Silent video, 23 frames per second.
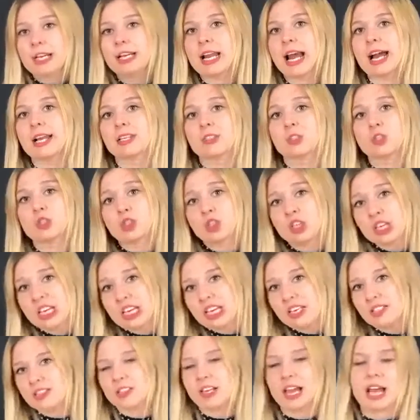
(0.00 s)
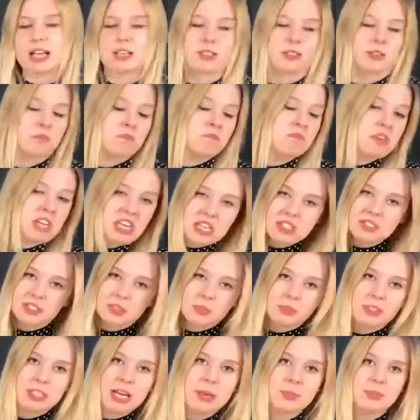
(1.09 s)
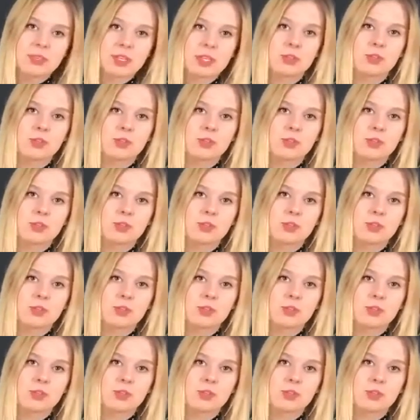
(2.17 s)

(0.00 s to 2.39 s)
it has cheese, it has meat sometimes.